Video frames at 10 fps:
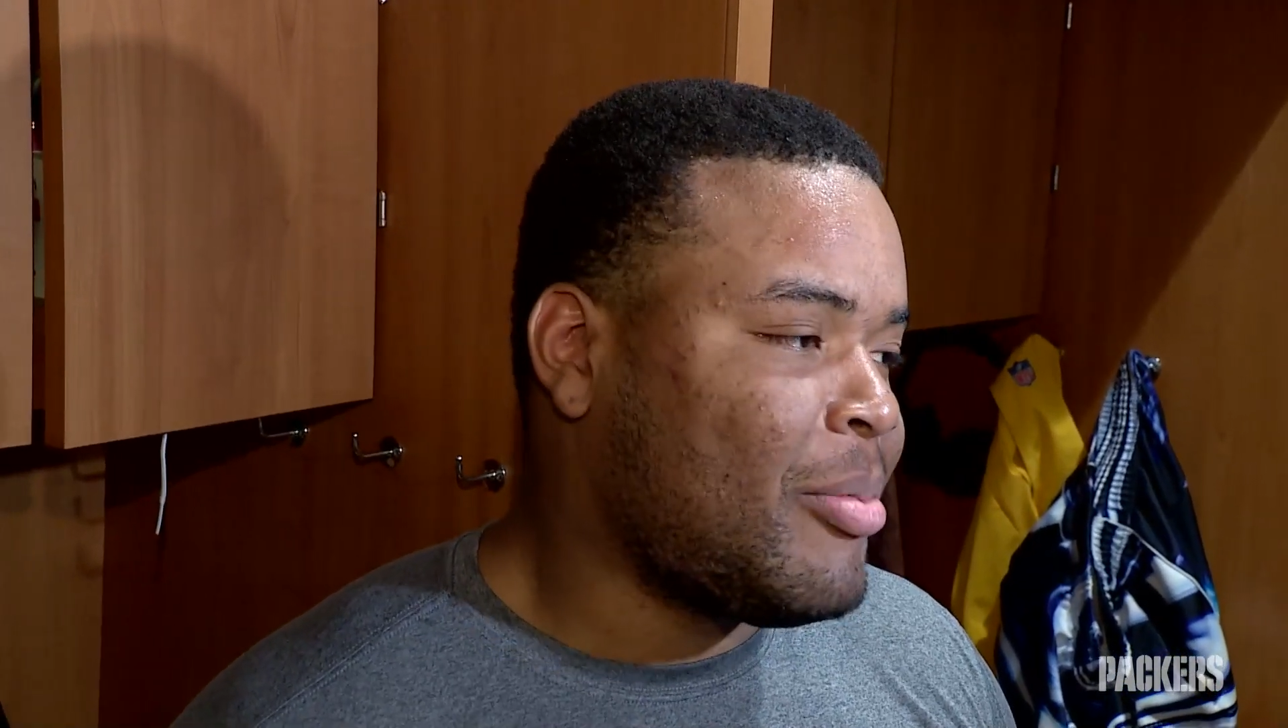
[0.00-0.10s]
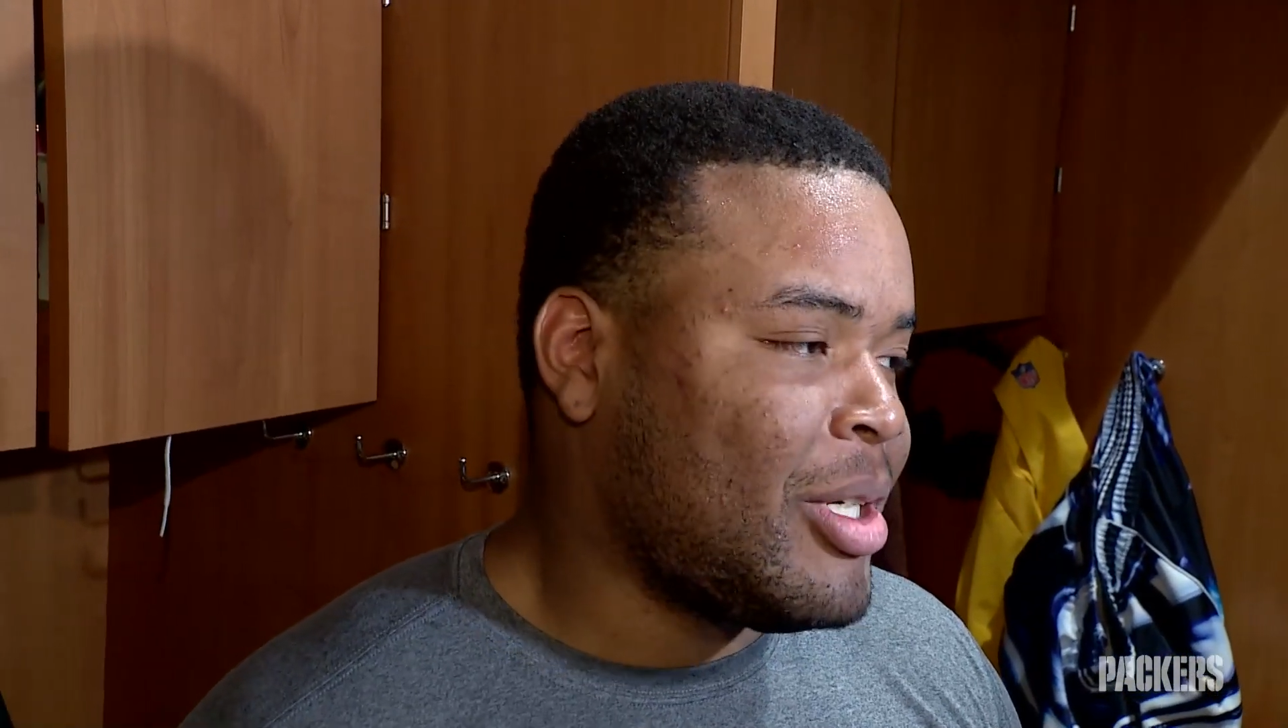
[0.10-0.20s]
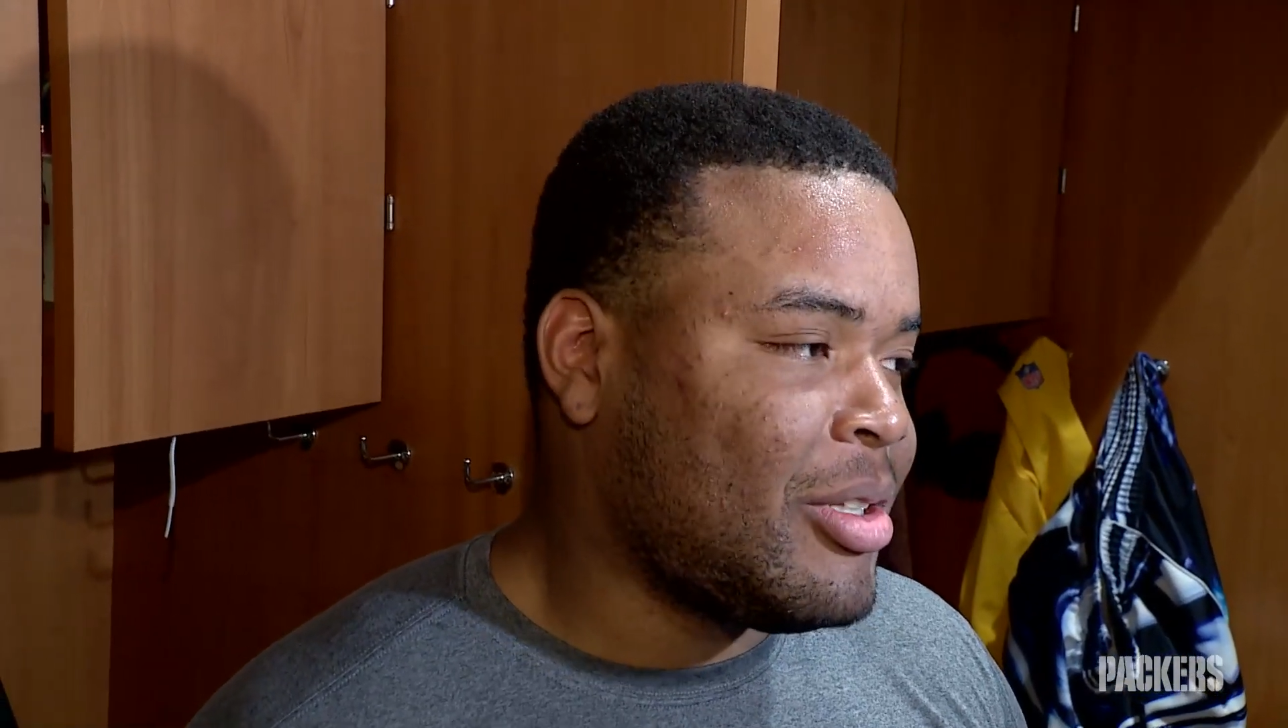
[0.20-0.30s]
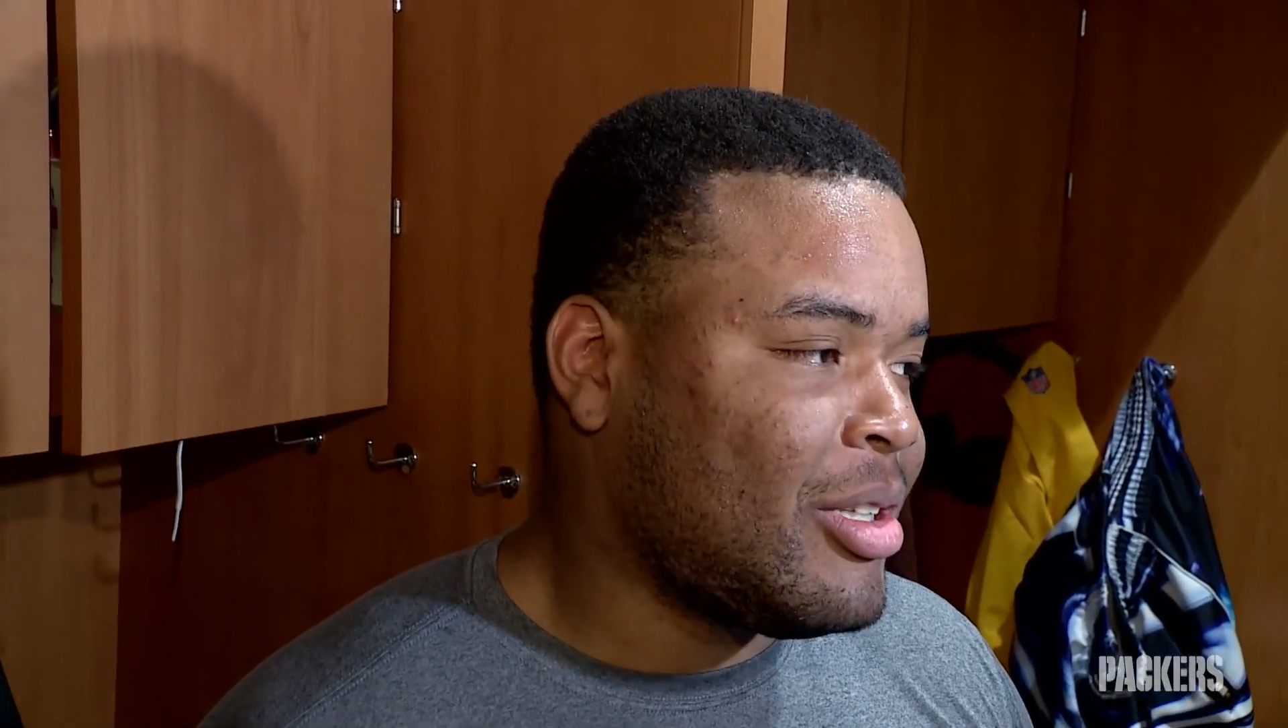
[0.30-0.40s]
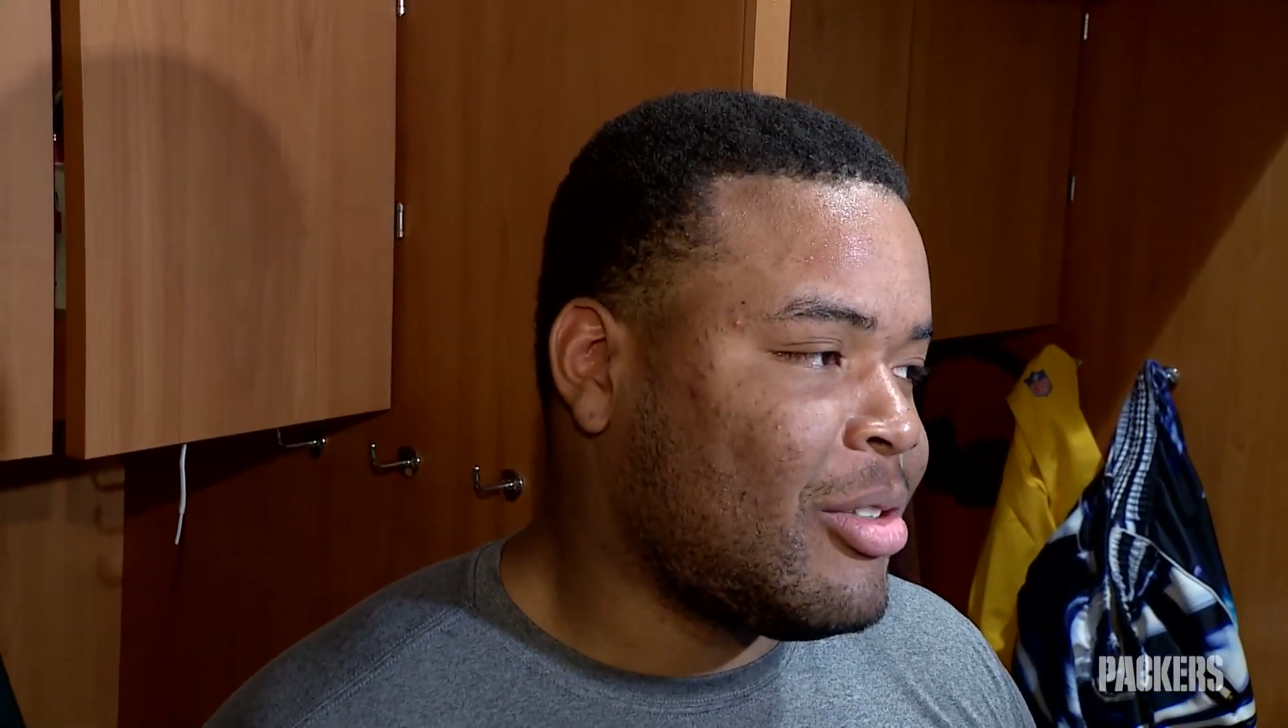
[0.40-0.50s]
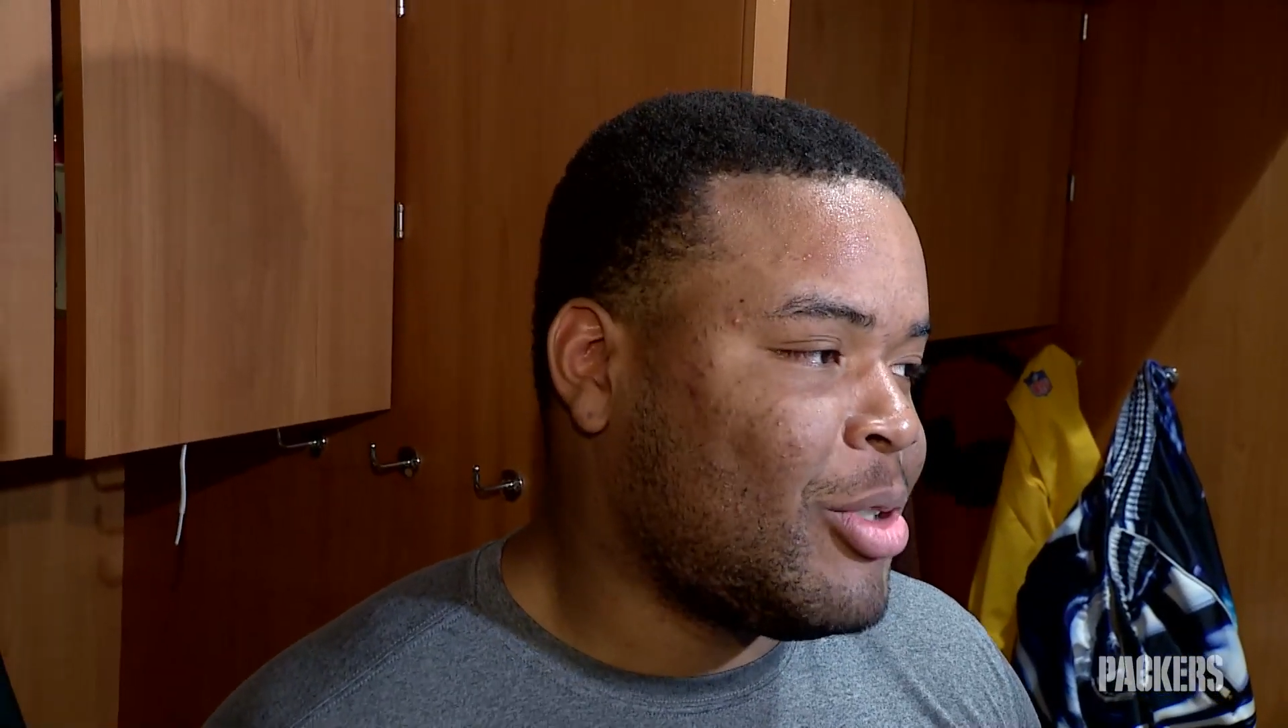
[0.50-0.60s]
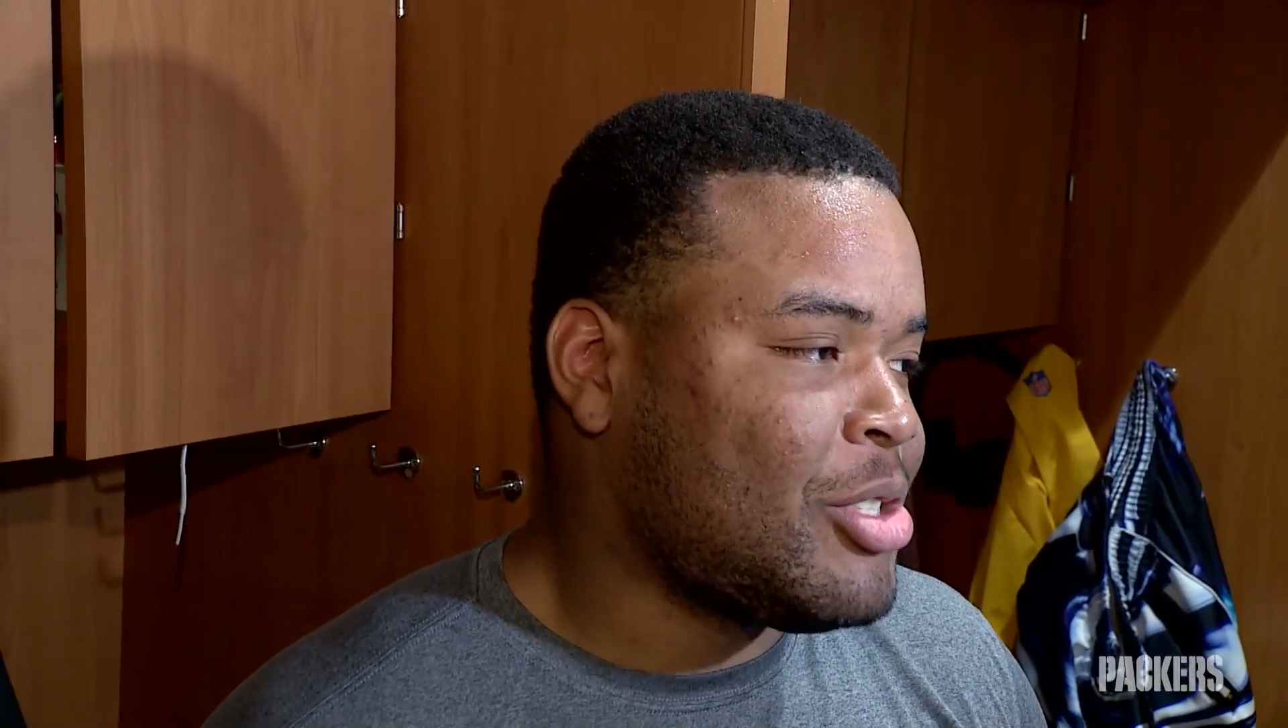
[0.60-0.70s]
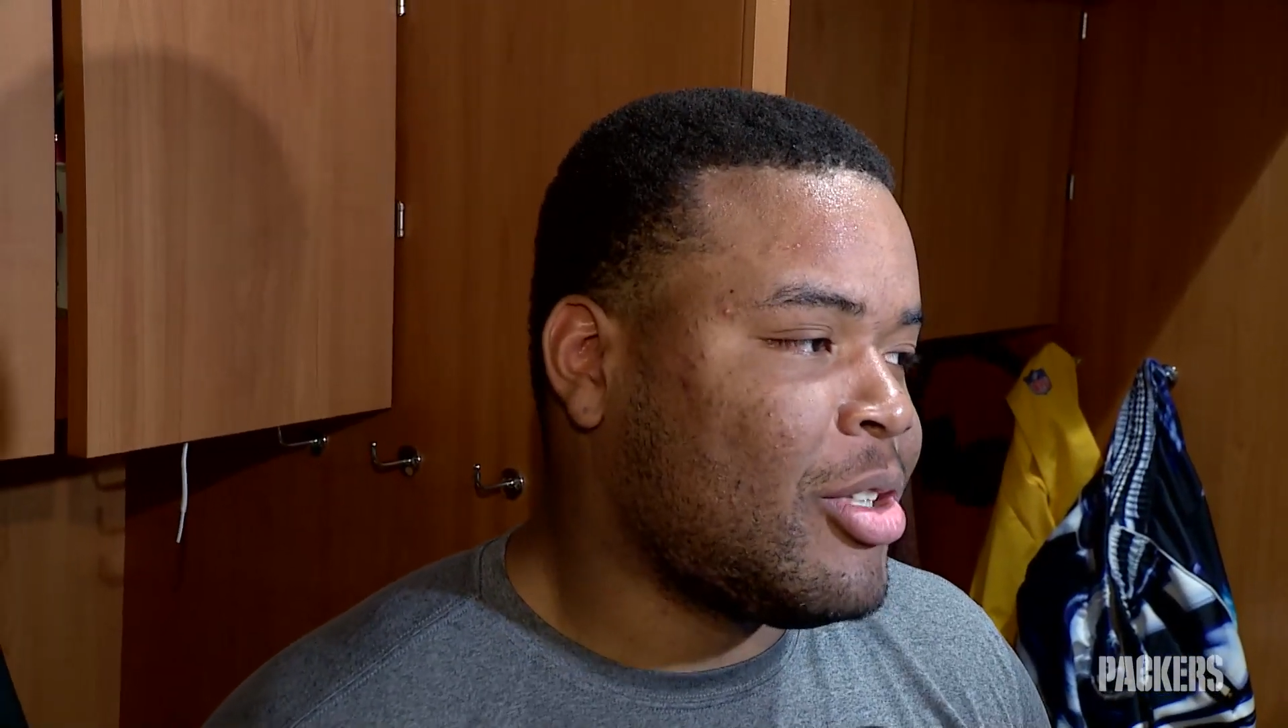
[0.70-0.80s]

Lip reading: but once